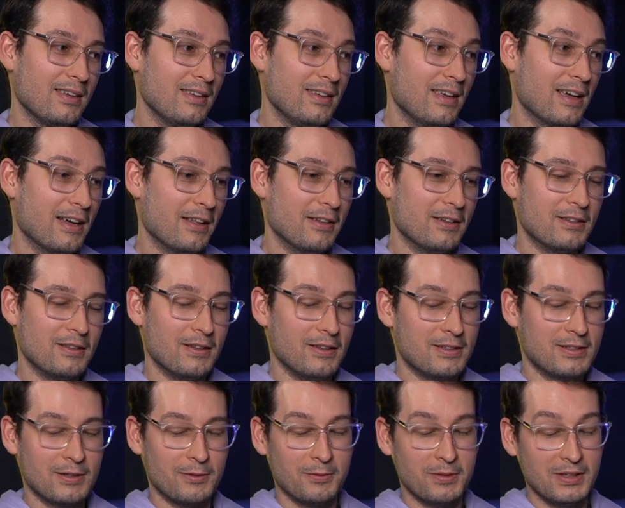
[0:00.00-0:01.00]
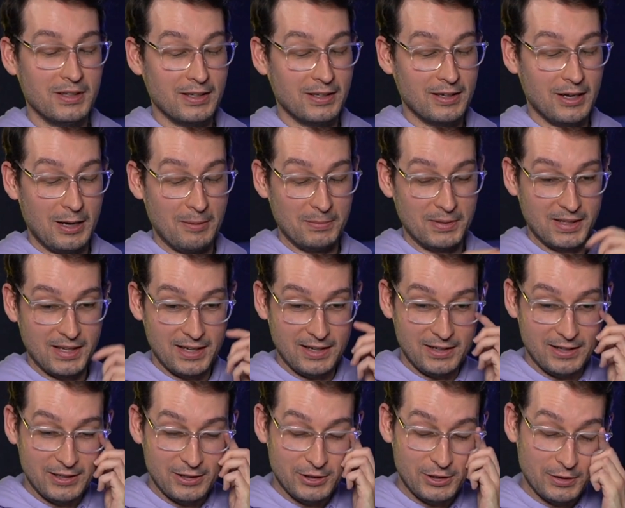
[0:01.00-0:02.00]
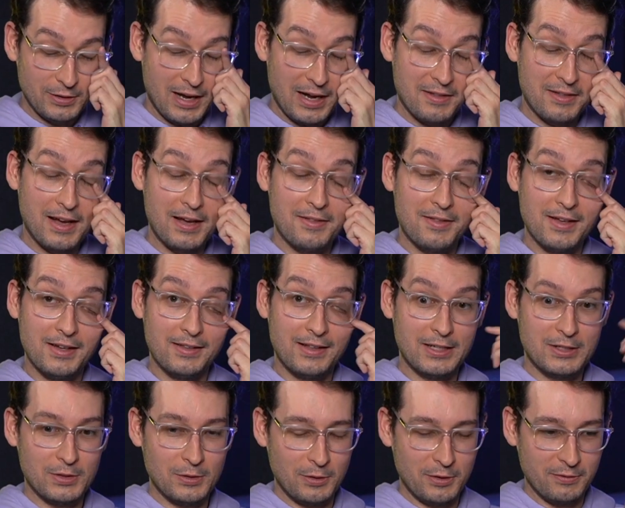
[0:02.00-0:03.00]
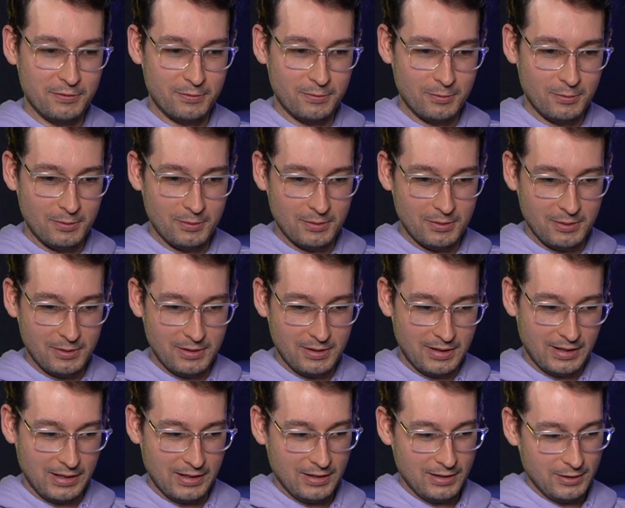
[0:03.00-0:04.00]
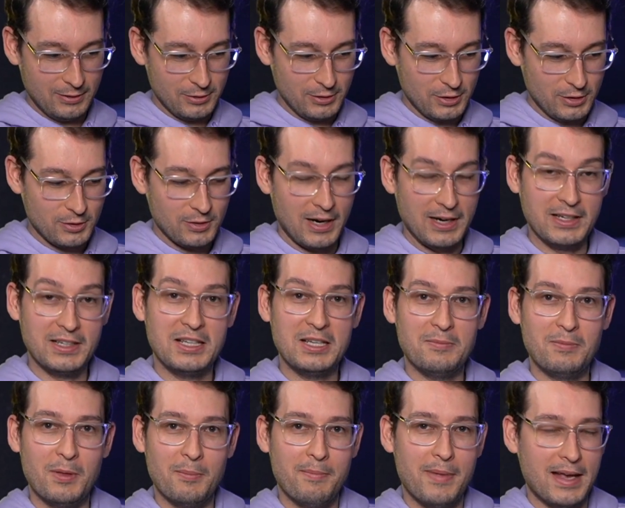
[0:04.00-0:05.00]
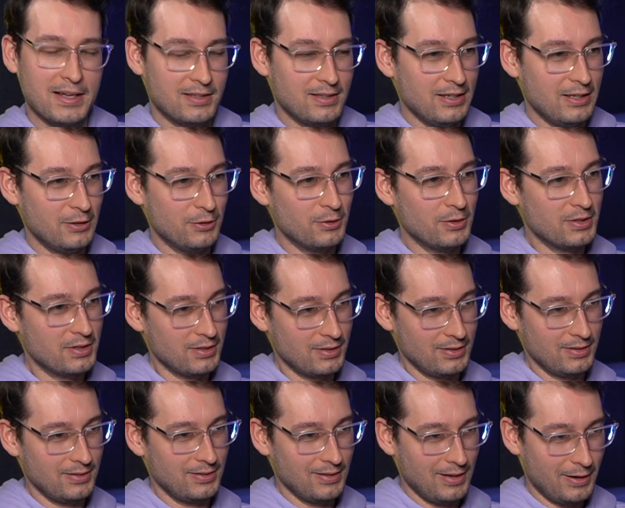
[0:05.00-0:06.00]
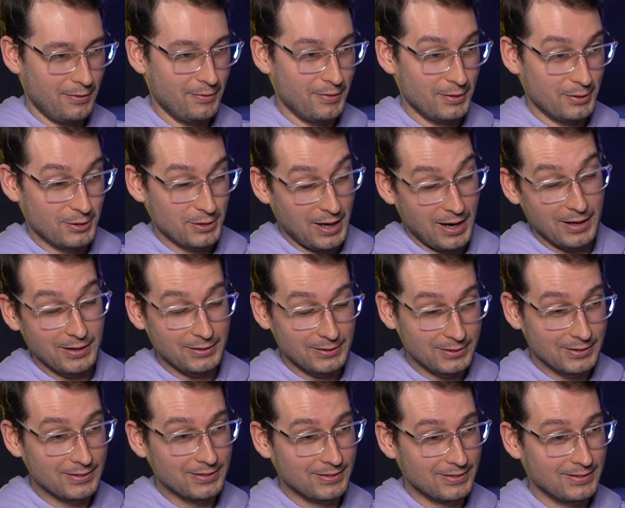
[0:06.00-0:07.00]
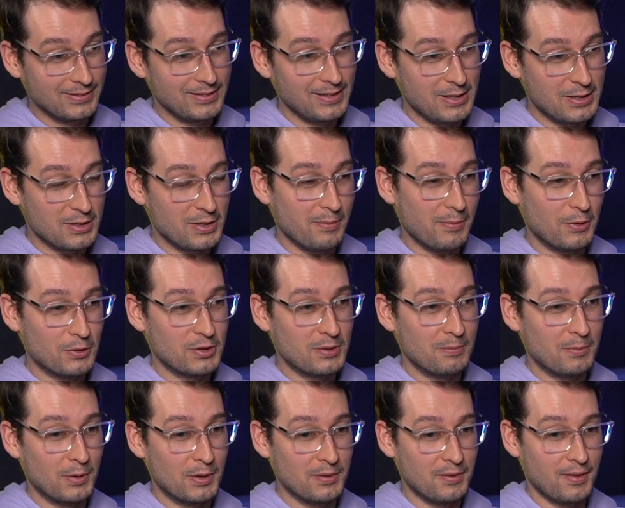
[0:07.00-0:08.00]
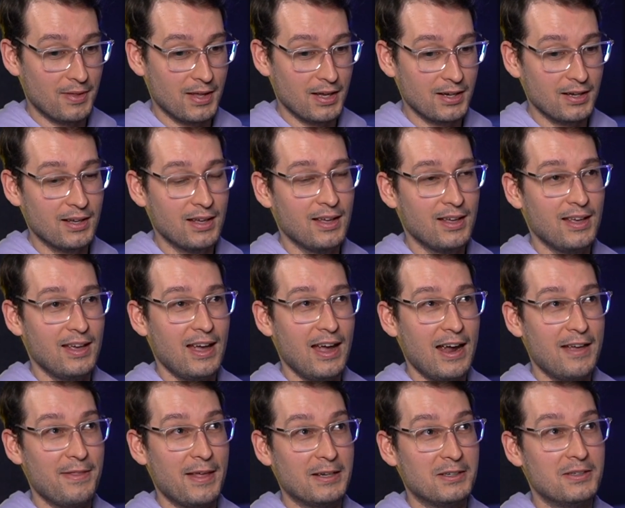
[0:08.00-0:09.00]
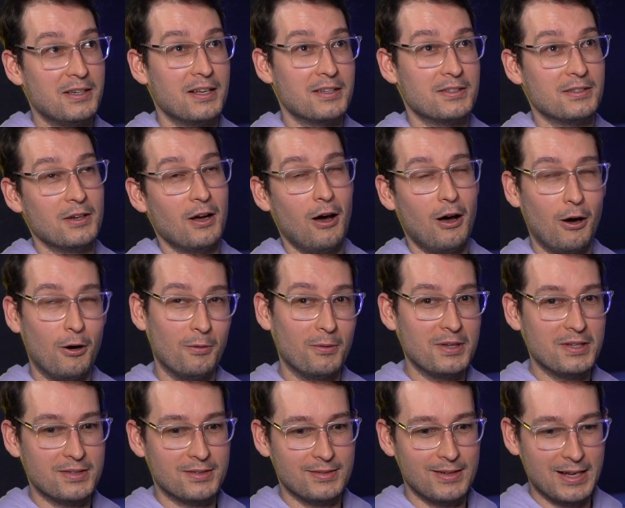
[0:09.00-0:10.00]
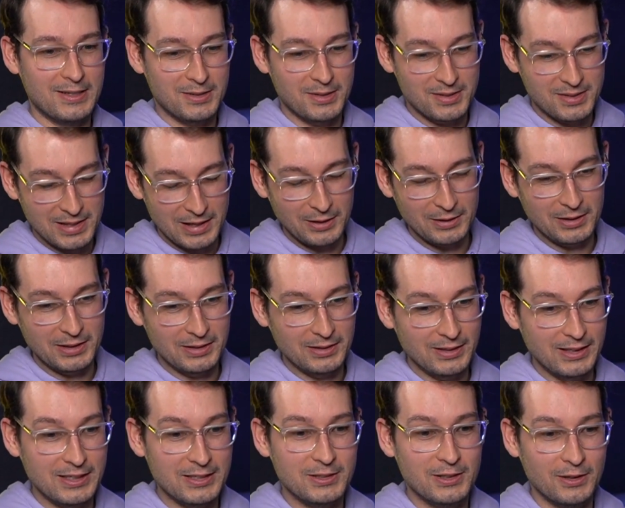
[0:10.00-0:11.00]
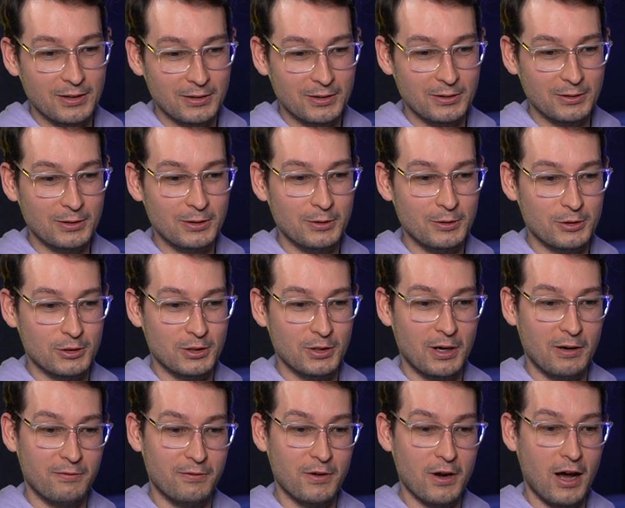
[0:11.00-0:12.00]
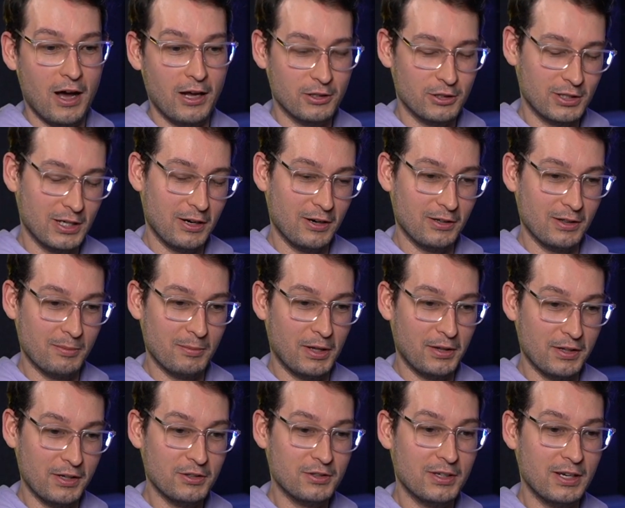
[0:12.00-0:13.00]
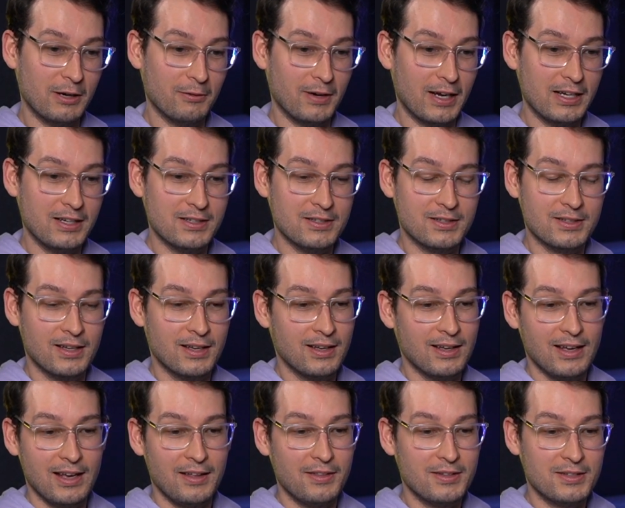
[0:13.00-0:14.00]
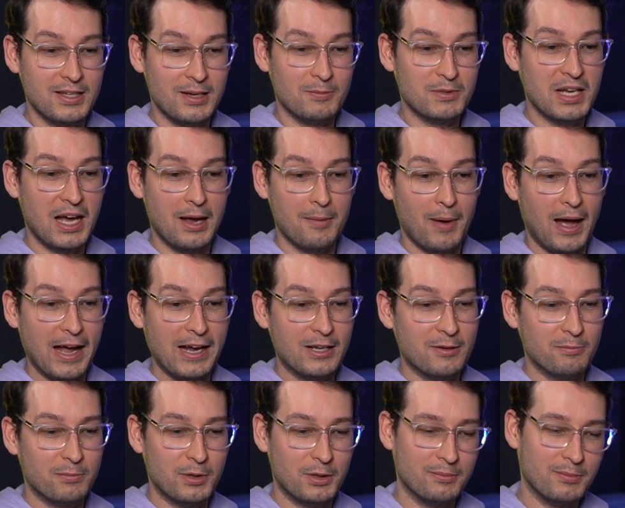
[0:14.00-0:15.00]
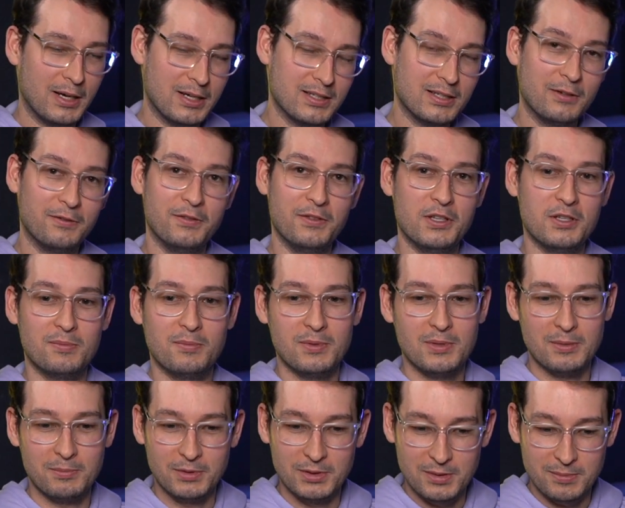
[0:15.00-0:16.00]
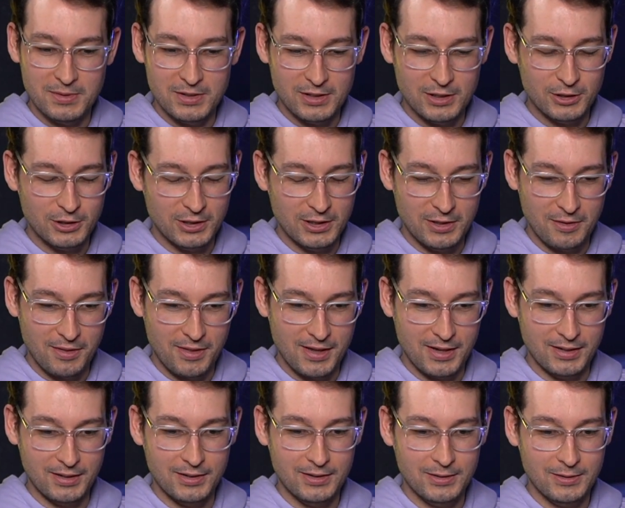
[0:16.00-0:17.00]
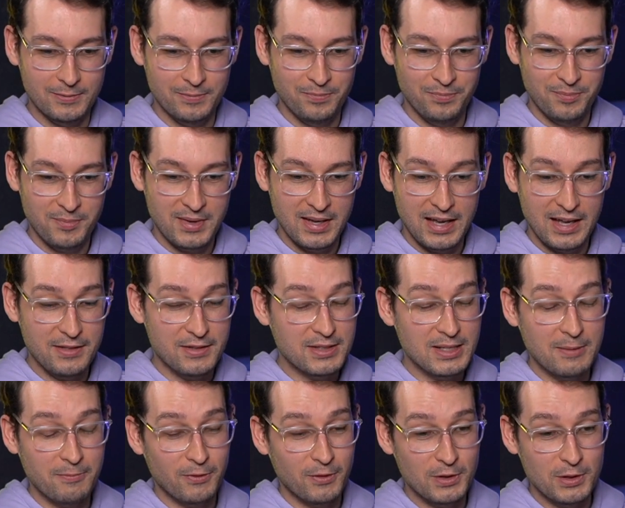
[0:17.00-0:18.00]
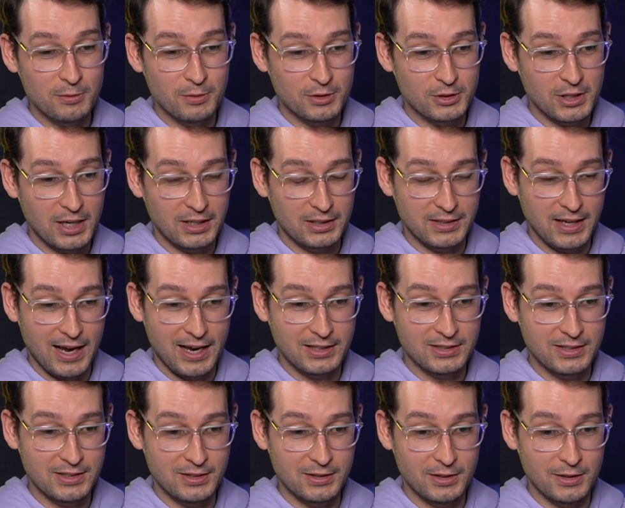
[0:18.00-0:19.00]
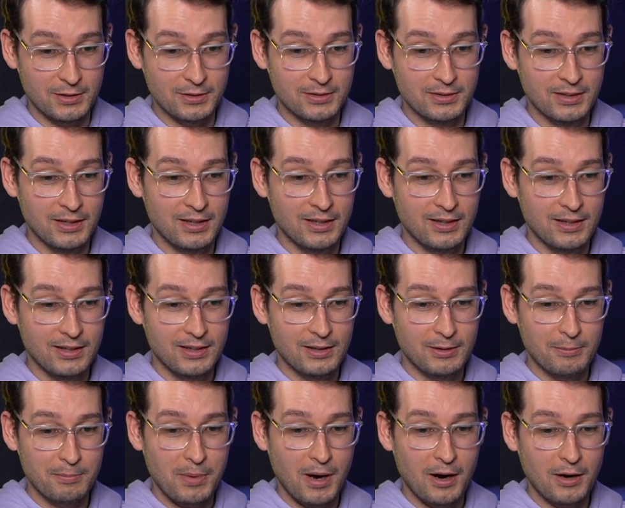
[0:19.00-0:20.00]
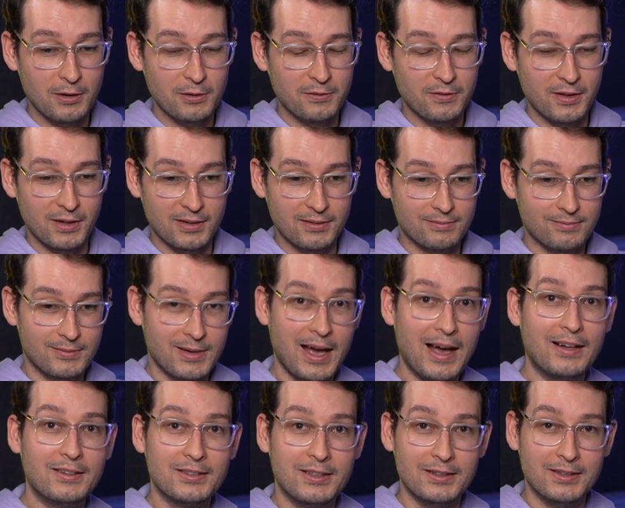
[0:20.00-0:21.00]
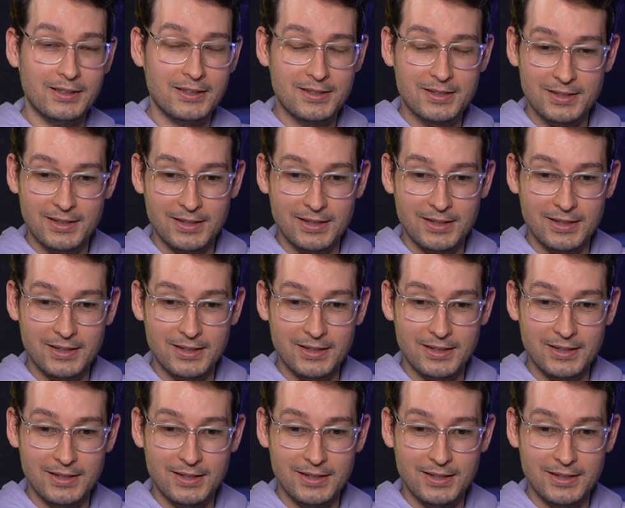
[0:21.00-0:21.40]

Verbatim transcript: Yeah, it, it's a really complicated issue. I, I think that's sort of like, you know, just trying to keep the best interest of the child is the most important thing. And that doesn't always necessarily lead to the conclusion of not sharing them on the internet, right? Because at the same time, I can put myself in these people's position and think, and the same for you in child acting, you know, part of the calculus